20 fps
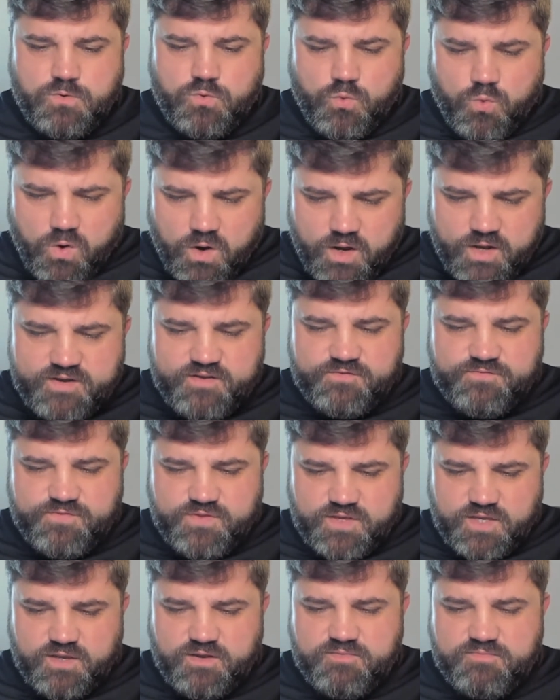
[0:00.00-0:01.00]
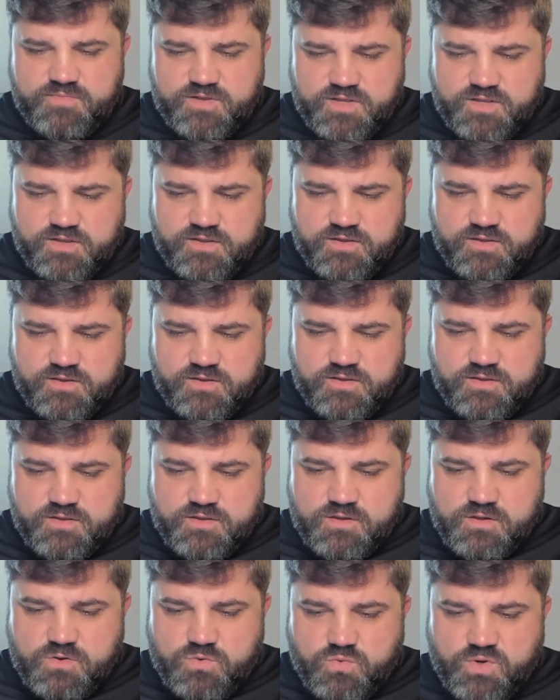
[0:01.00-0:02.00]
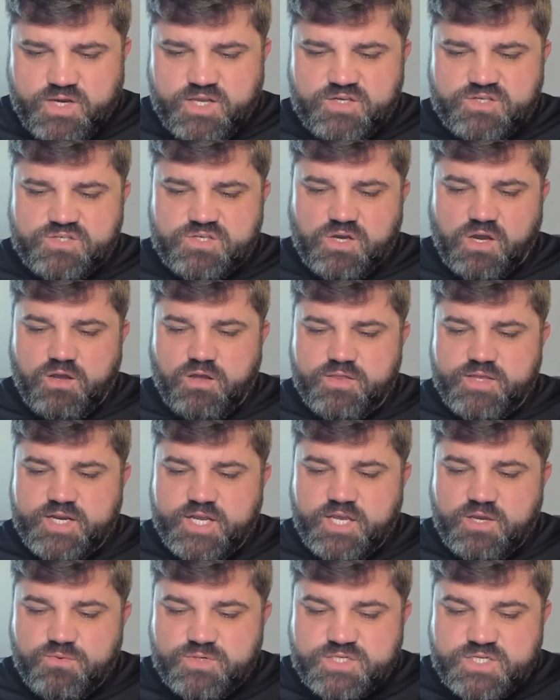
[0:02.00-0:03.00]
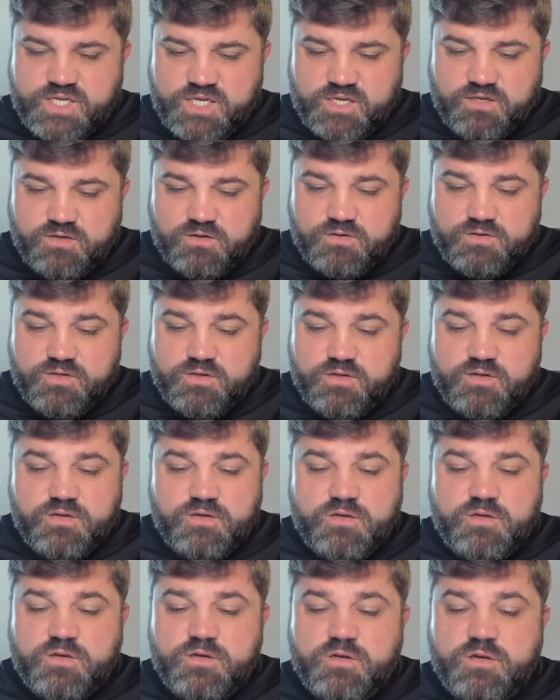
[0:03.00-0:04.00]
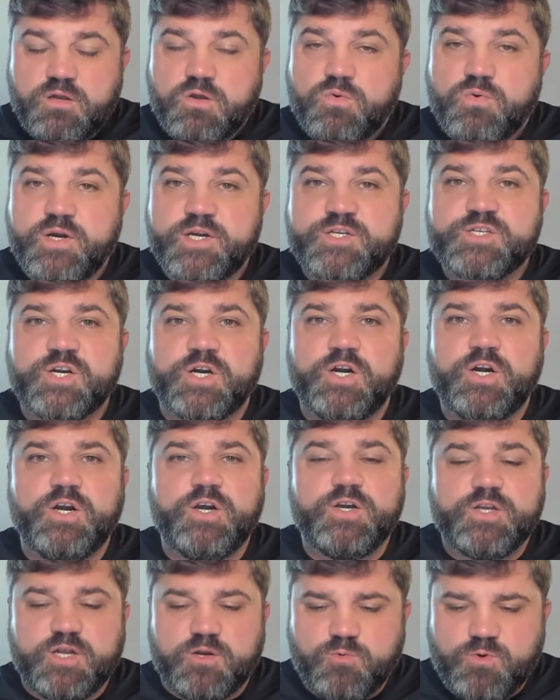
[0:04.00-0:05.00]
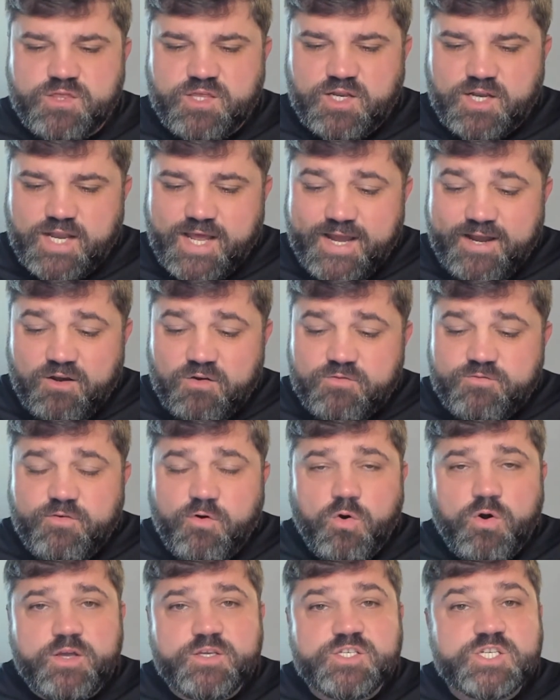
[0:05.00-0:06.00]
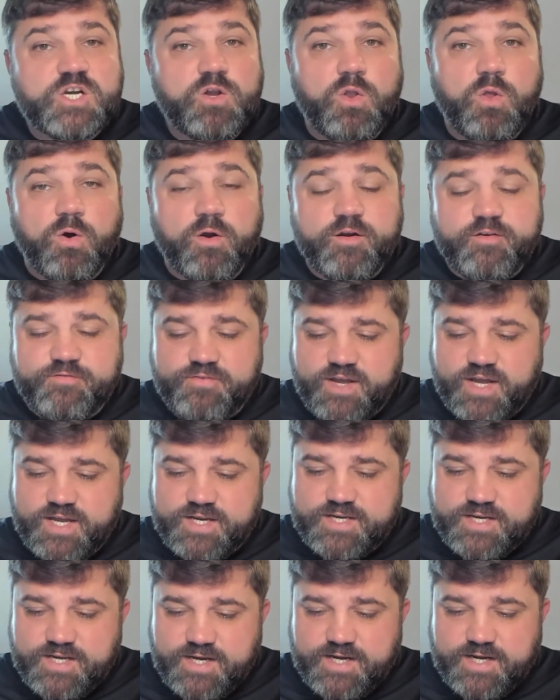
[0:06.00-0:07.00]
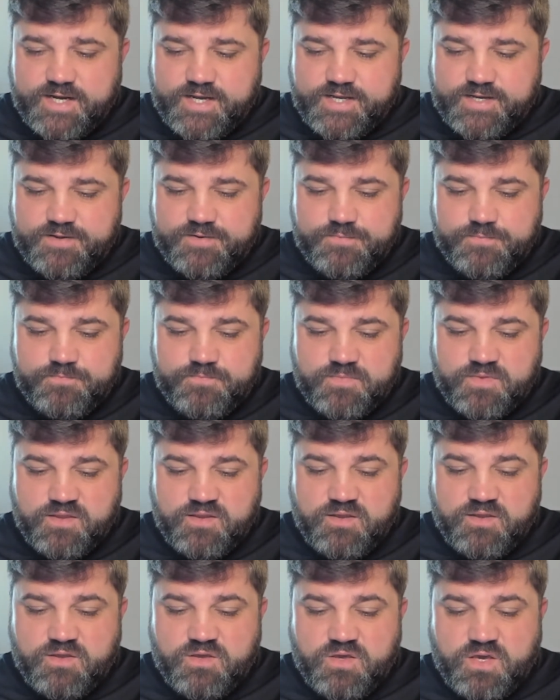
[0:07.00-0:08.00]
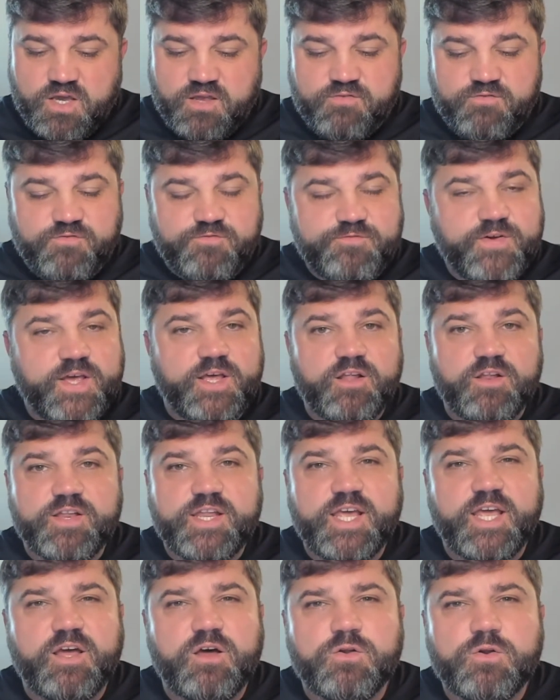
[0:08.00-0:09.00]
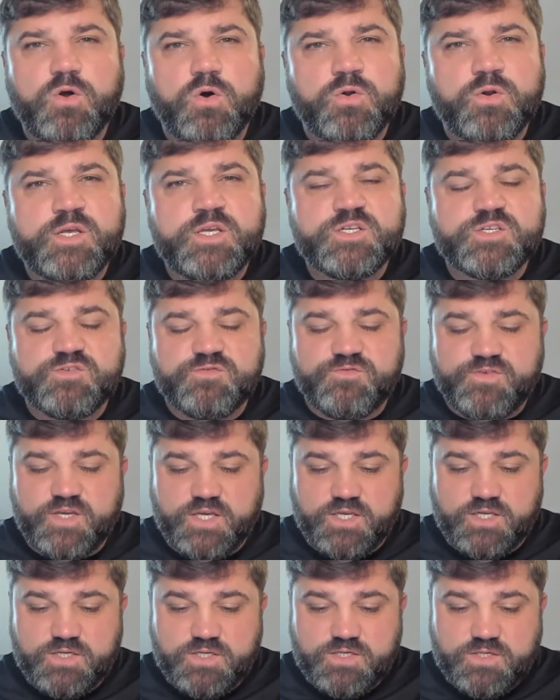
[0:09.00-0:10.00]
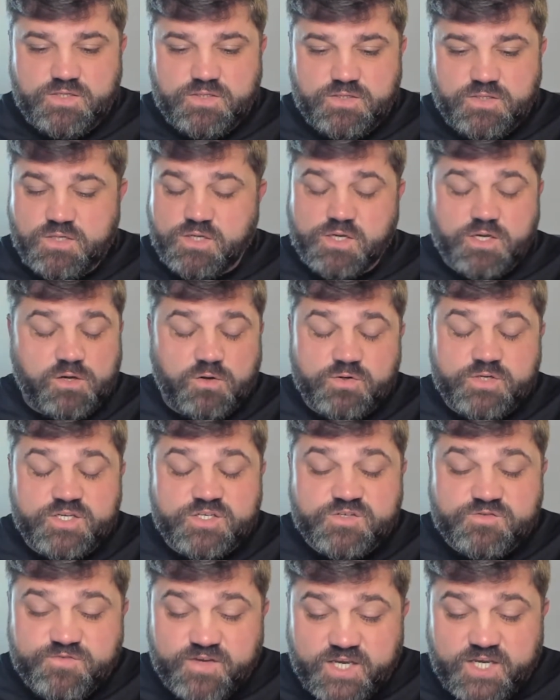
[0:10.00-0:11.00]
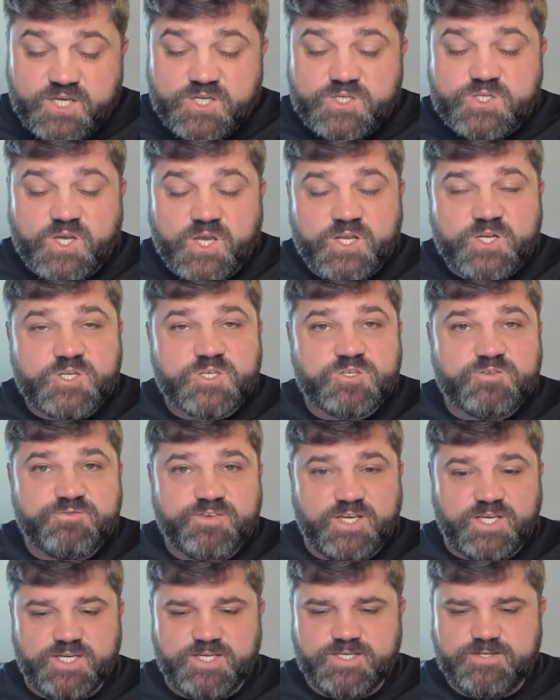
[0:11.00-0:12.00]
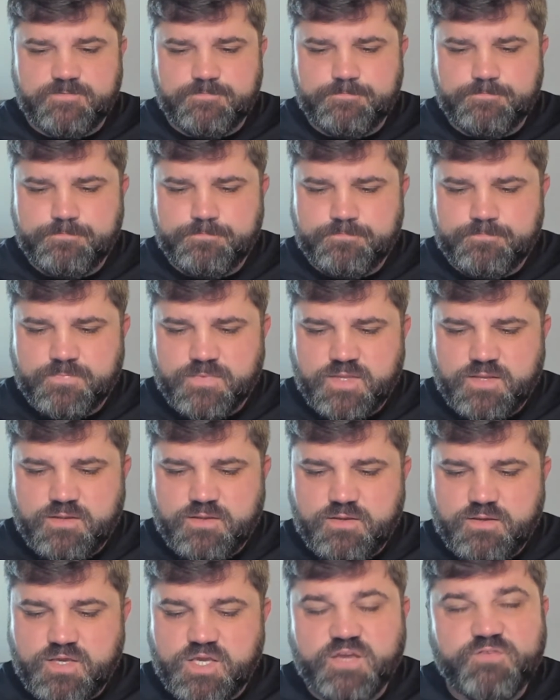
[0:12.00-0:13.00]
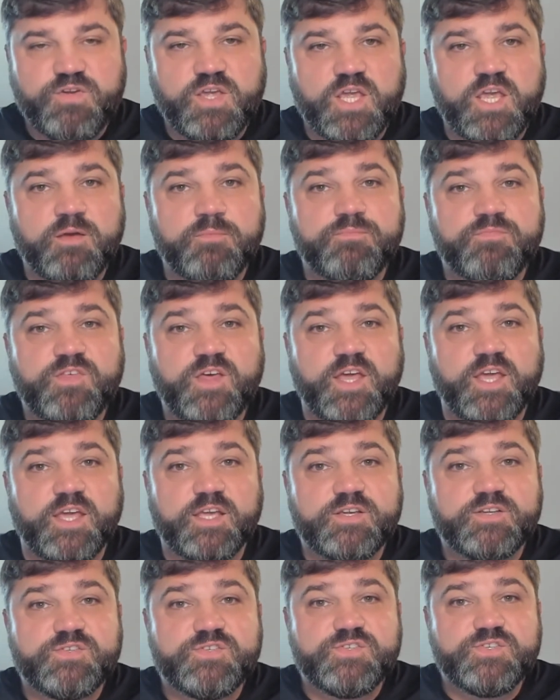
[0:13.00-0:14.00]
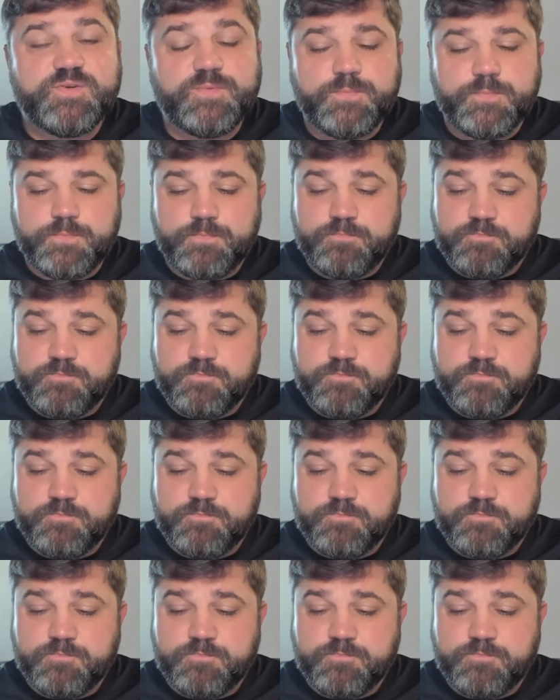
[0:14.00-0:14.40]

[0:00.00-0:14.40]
one of them, when he saw that he was healed, returned and with a loud voice glorified God and fell down on his feet, on his face at his feet, giving him thanks.